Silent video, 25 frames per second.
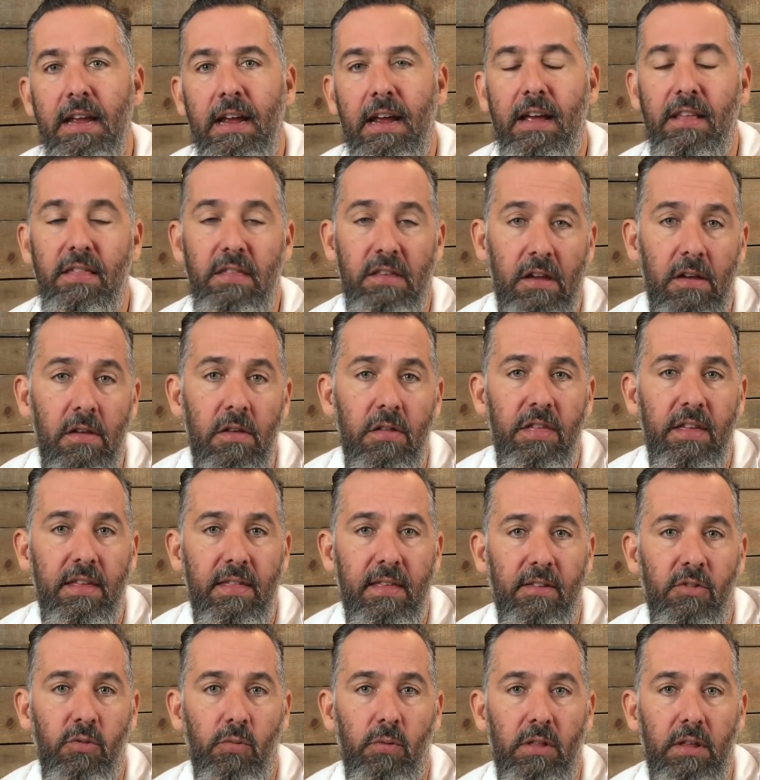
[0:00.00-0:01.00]
And the other thing
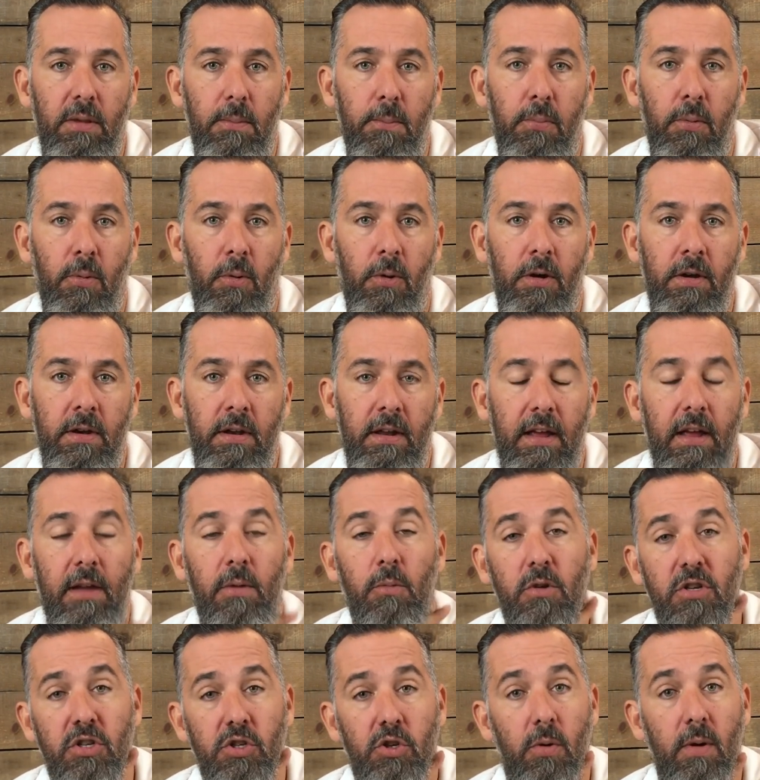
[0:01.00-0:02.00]
that's really important,
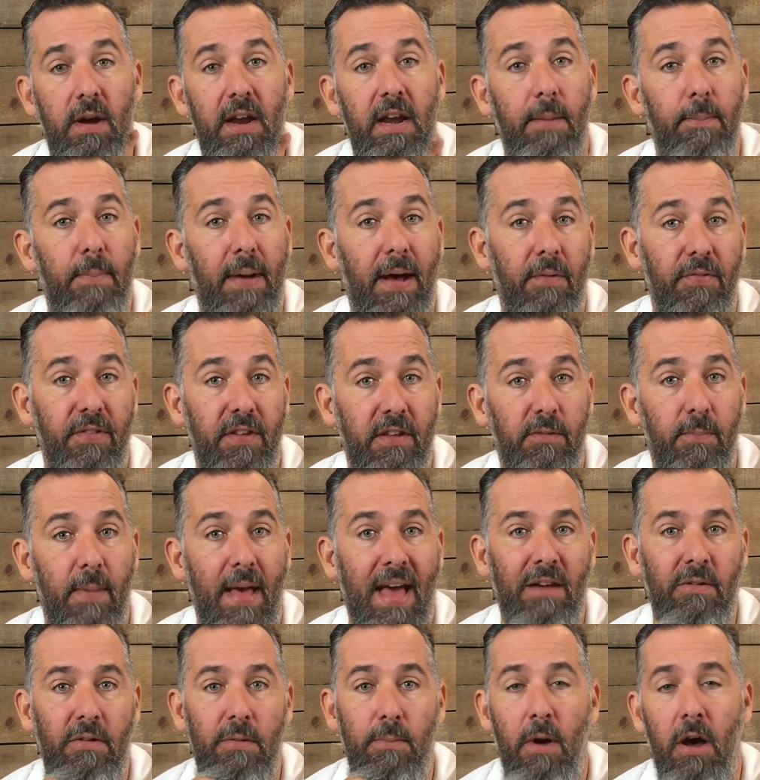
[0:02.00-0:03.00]
and what's great about these
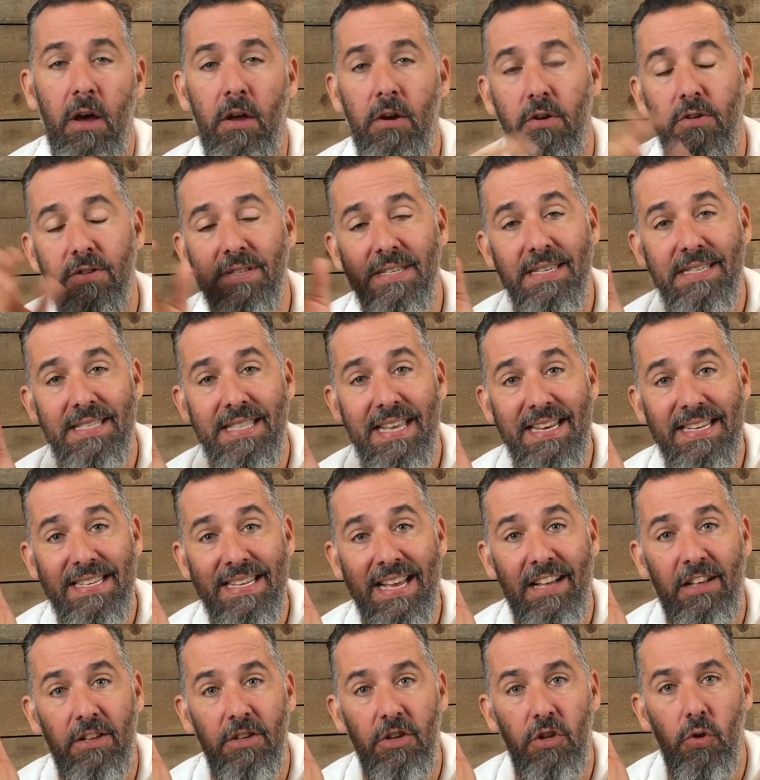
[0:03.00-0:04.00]
battery monitors, is they
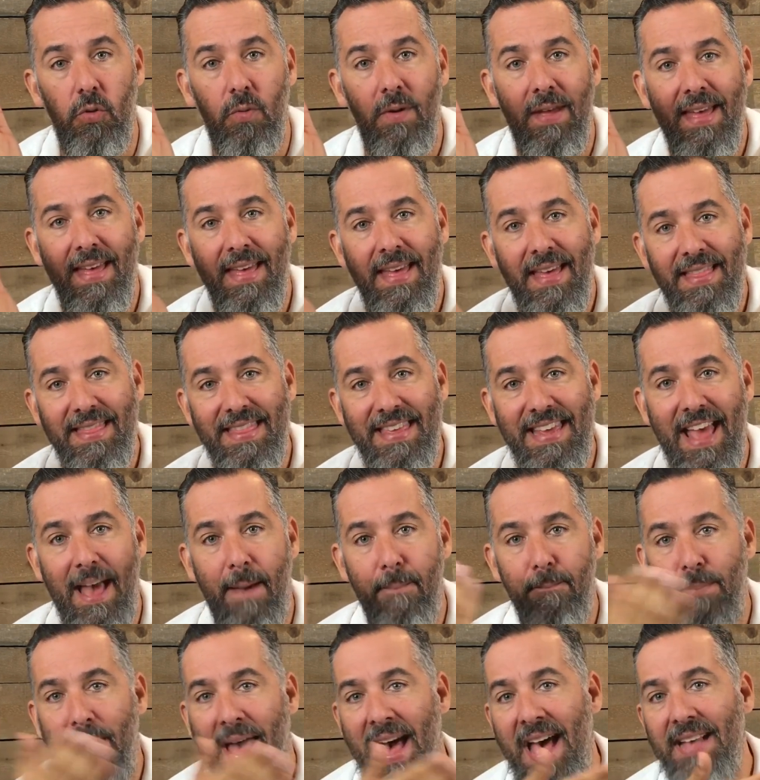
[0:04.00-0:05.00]
tell you the
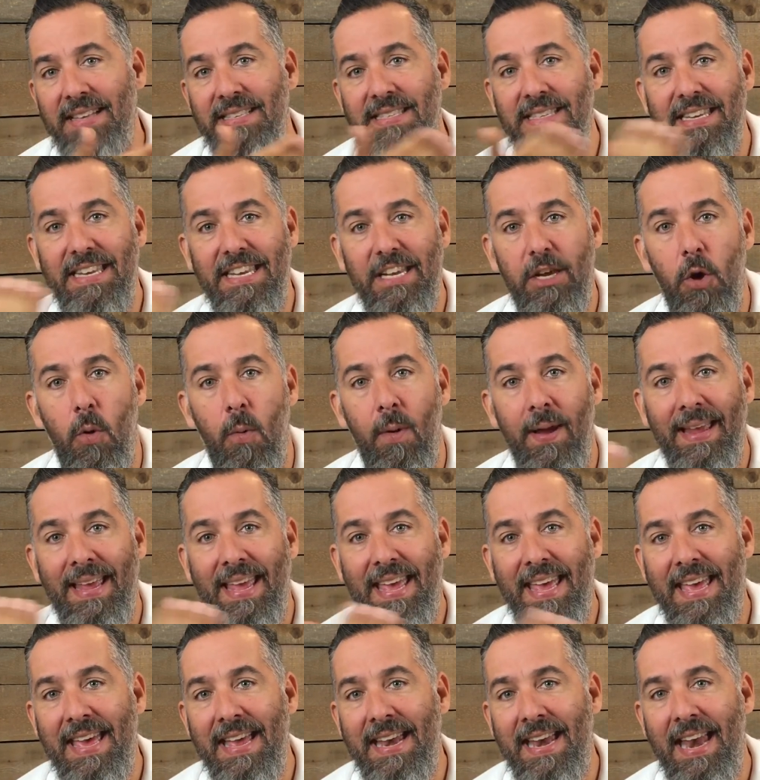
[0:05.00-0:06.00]
ampacity going
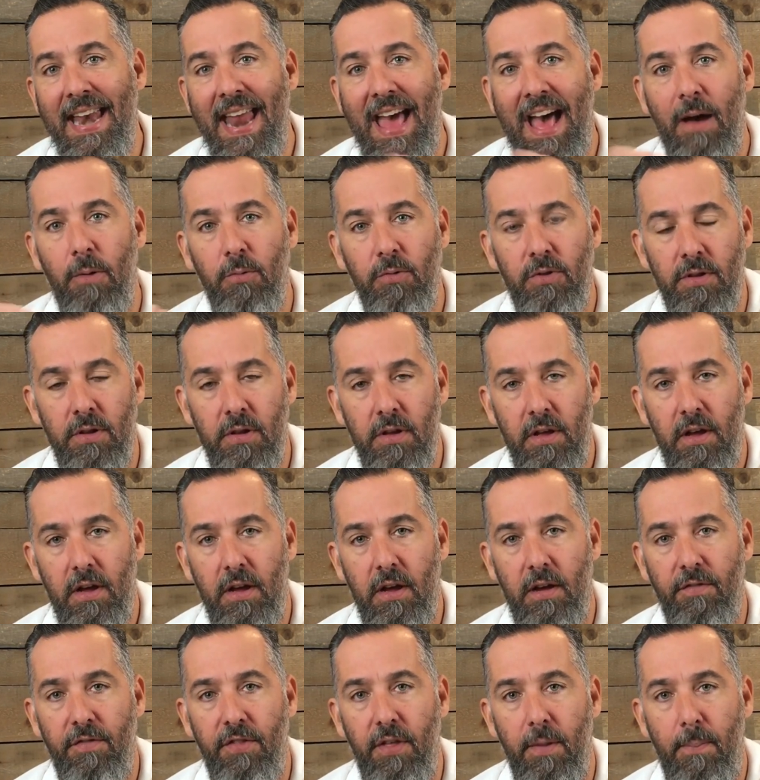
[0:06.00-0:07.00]
in and out
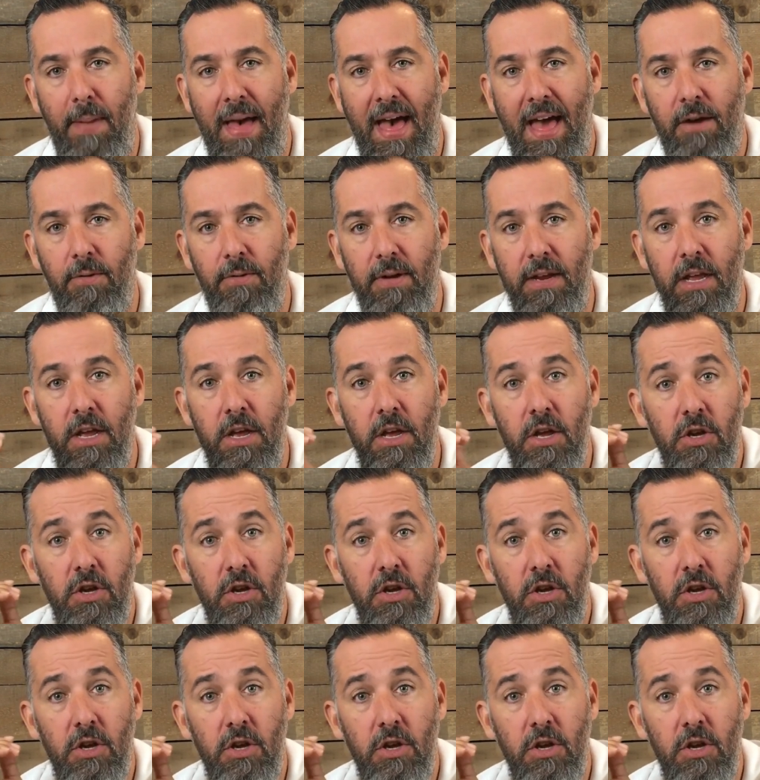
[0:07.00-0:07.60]
of the battery.